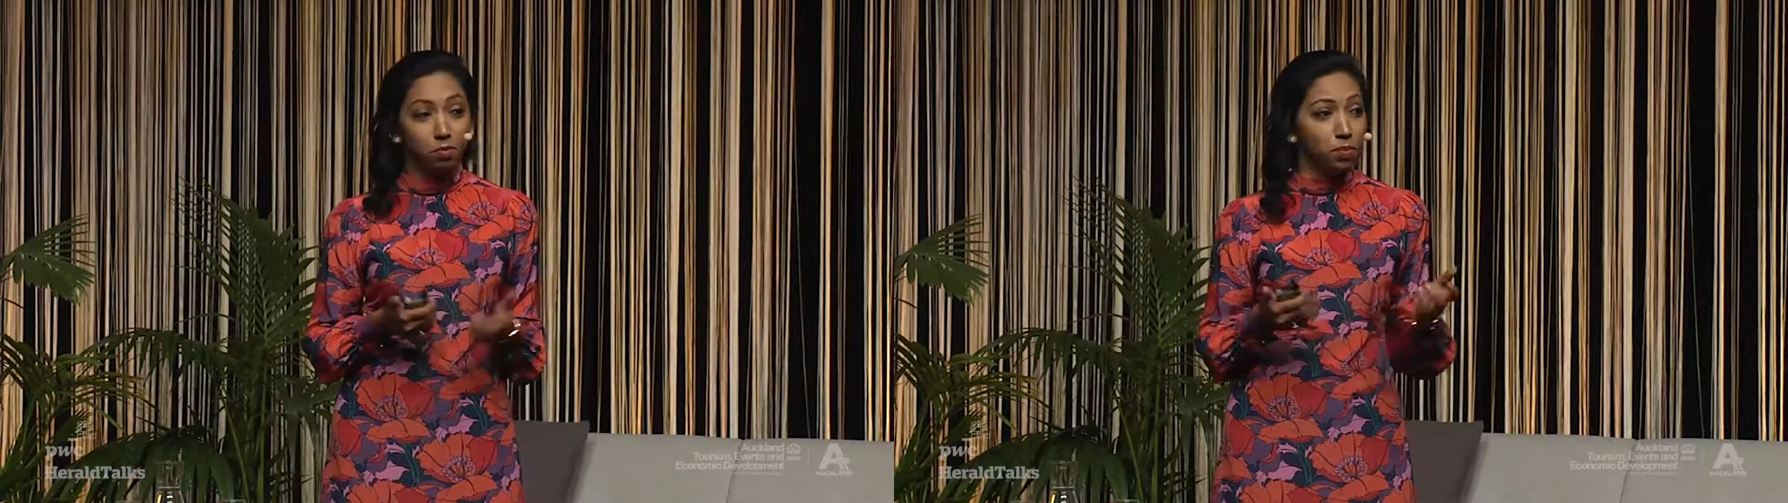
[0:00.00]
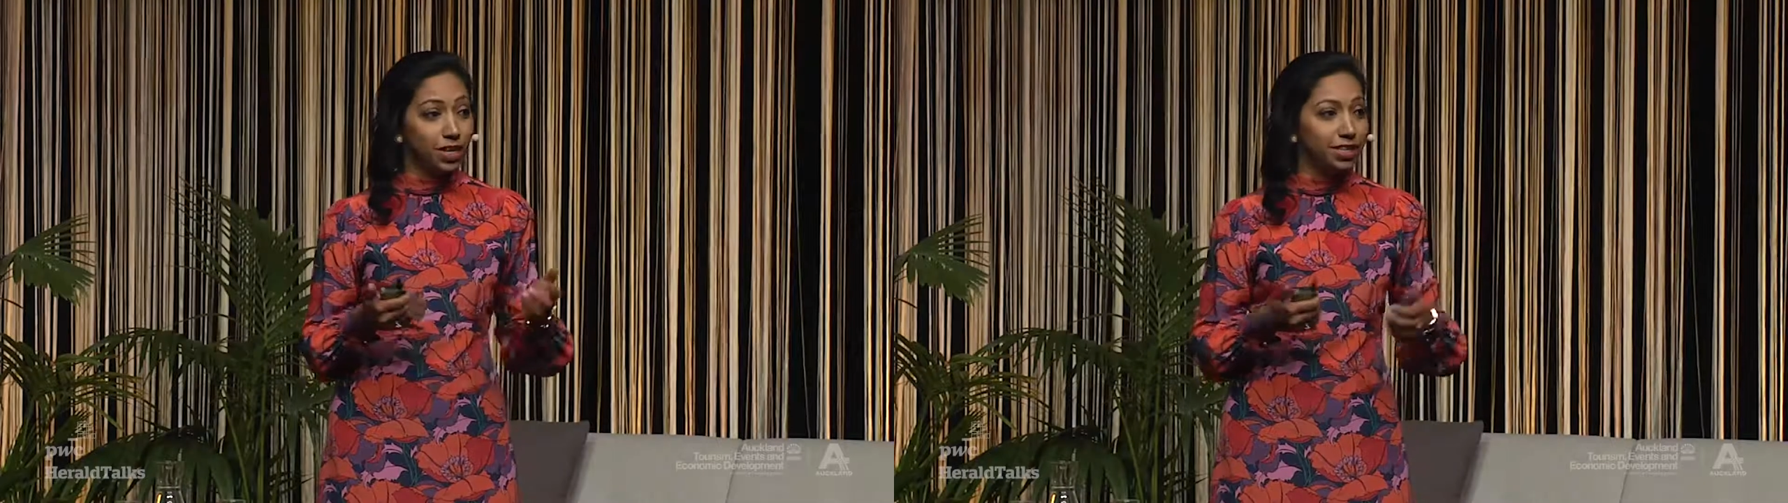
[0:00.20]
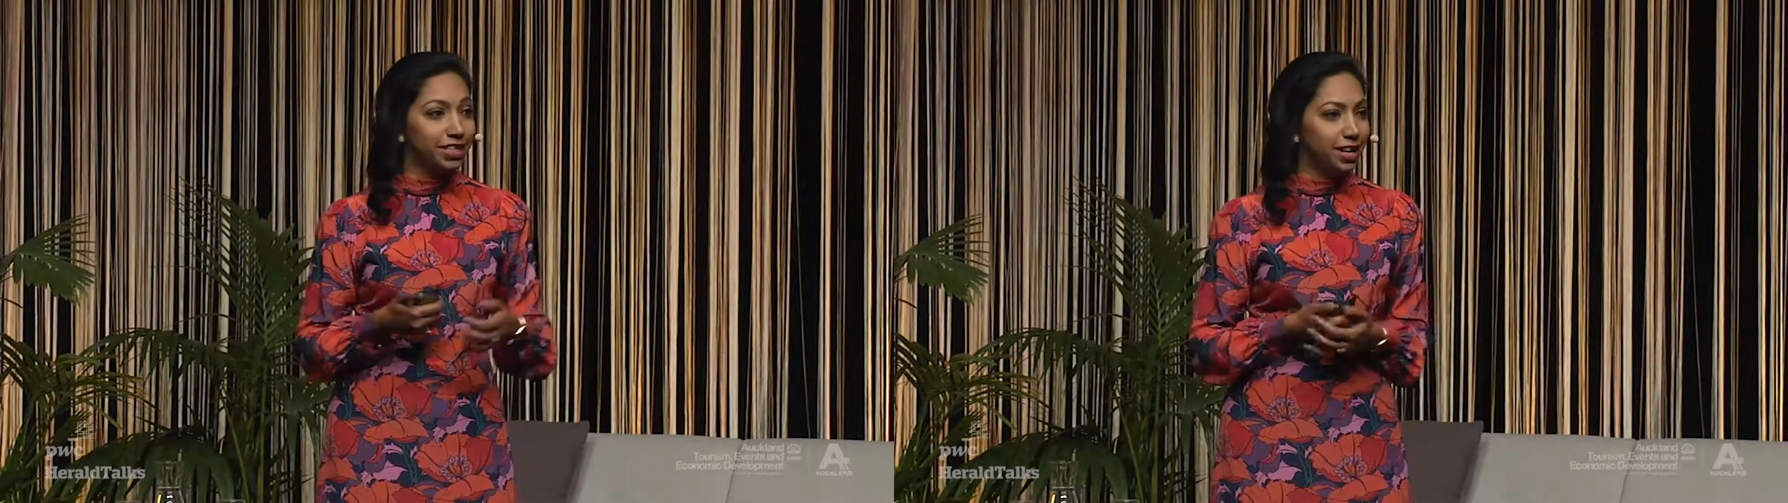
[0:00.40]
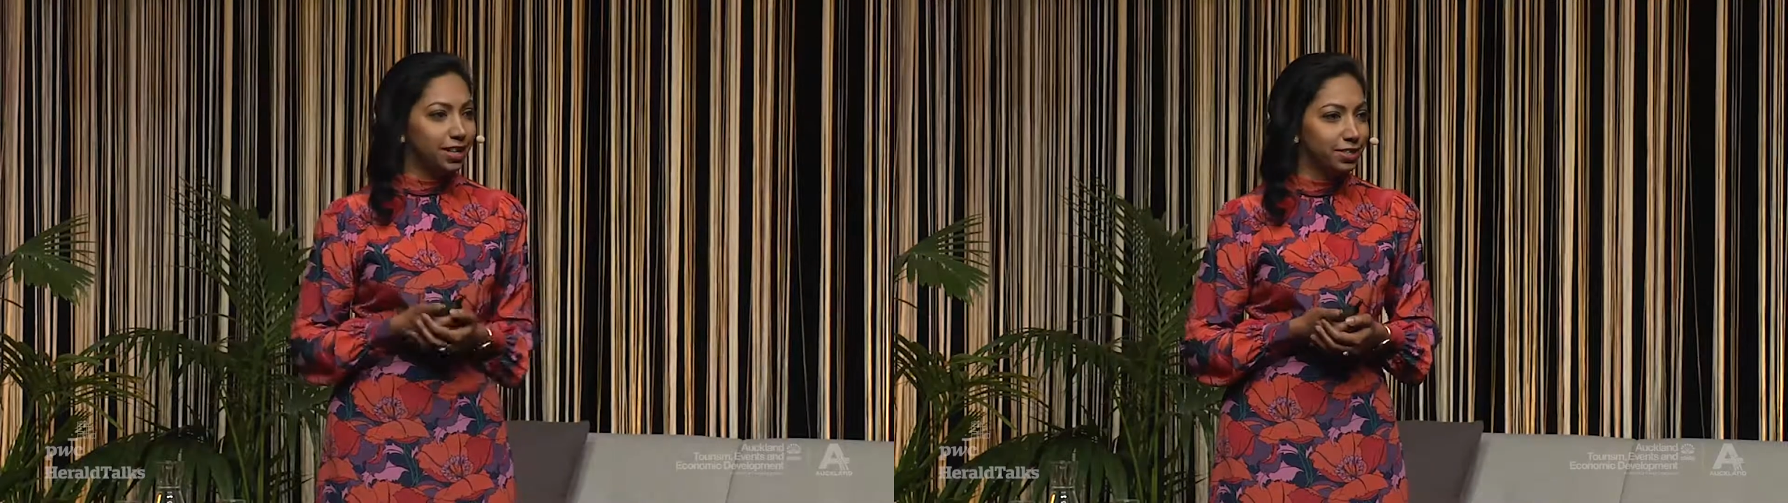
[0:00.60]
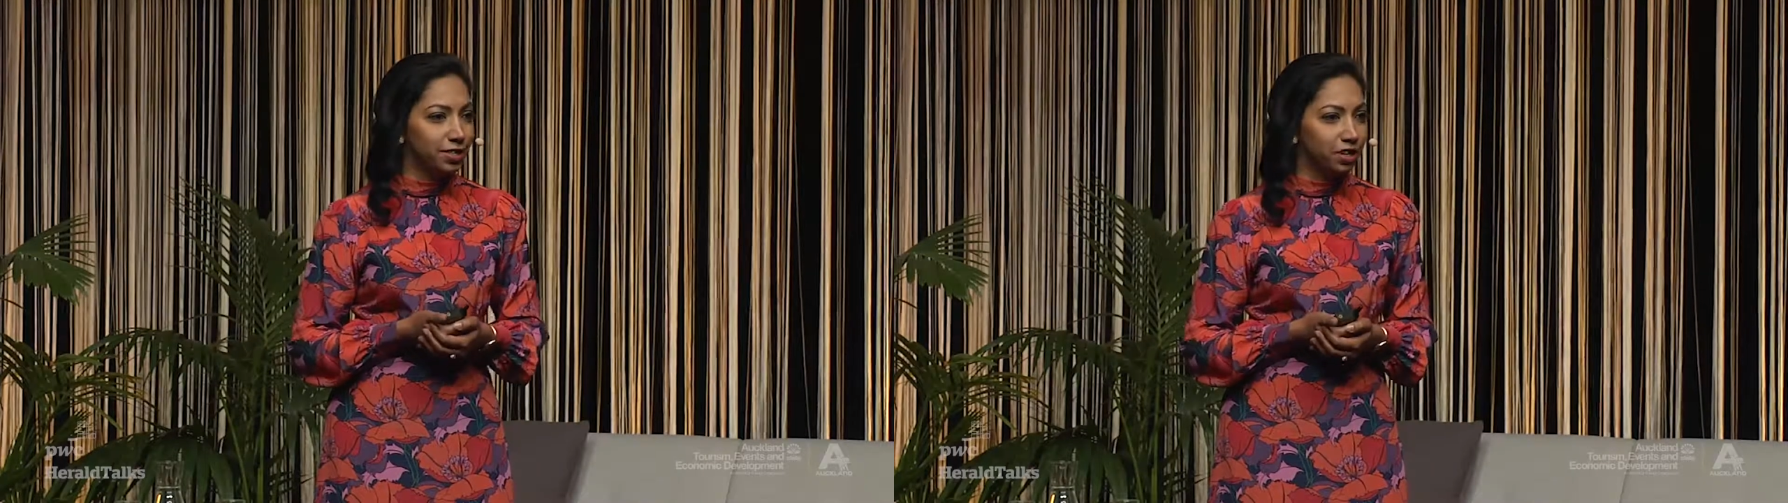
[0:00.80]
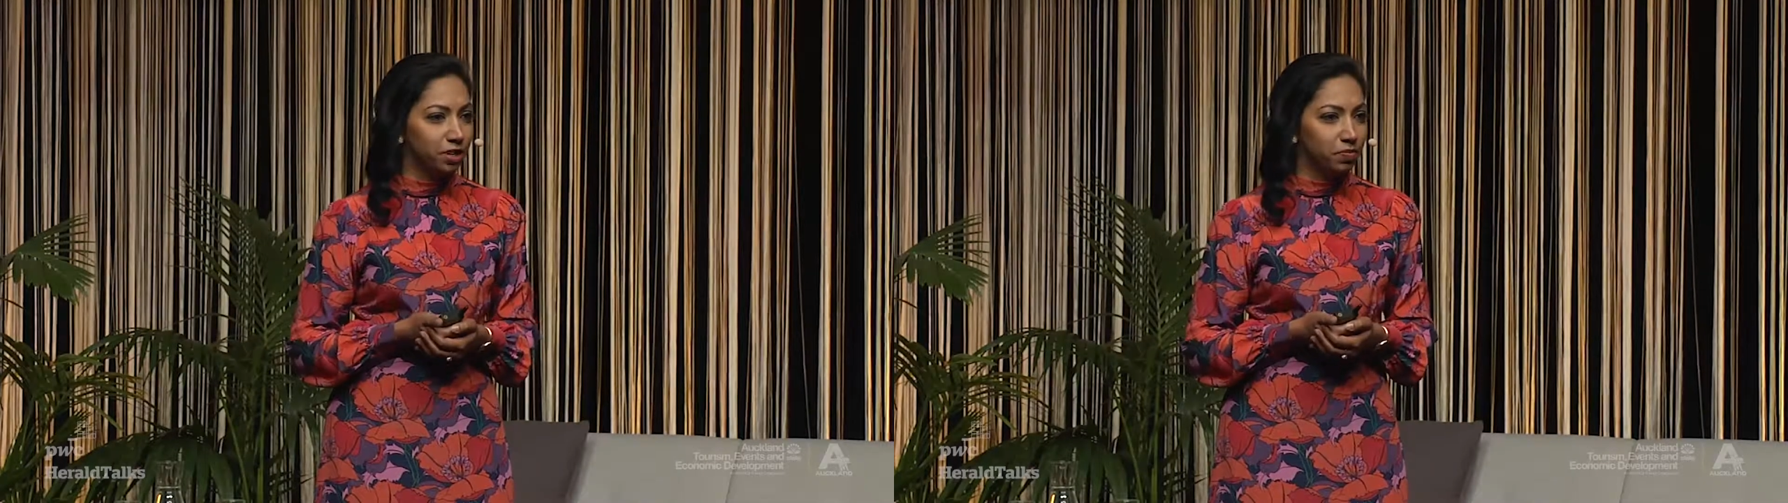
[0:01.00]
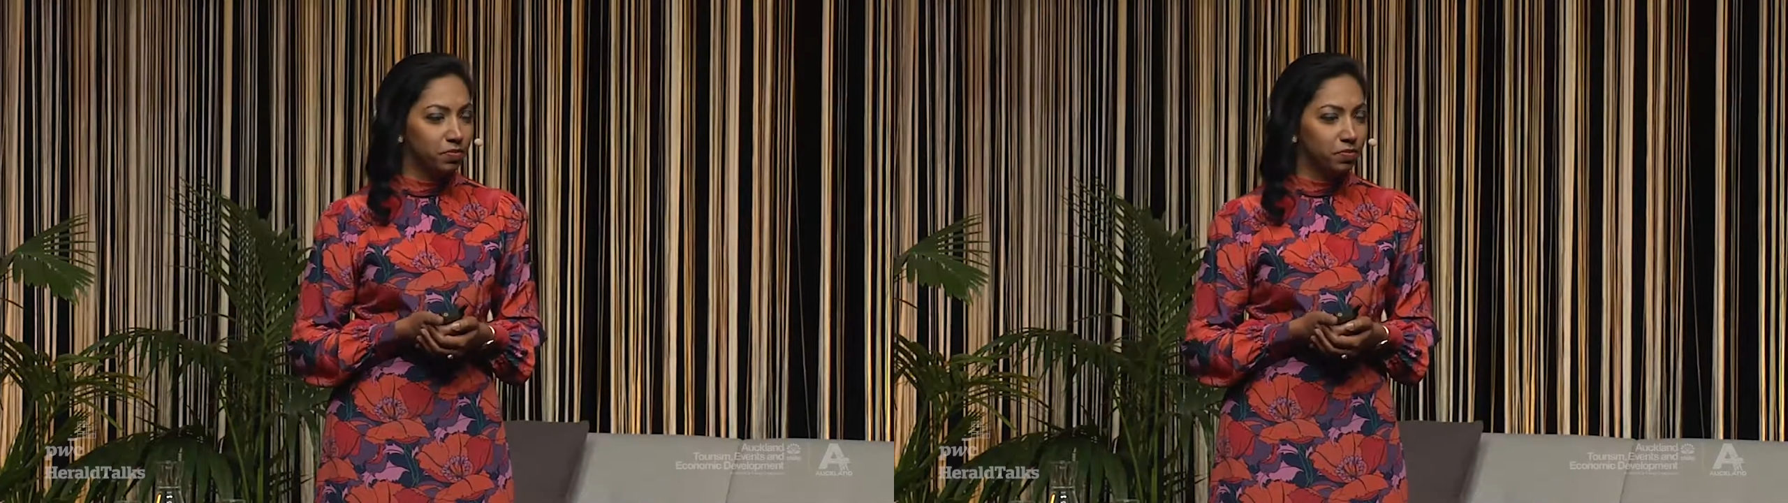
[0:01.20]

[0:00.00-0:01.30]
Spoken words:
multitasking.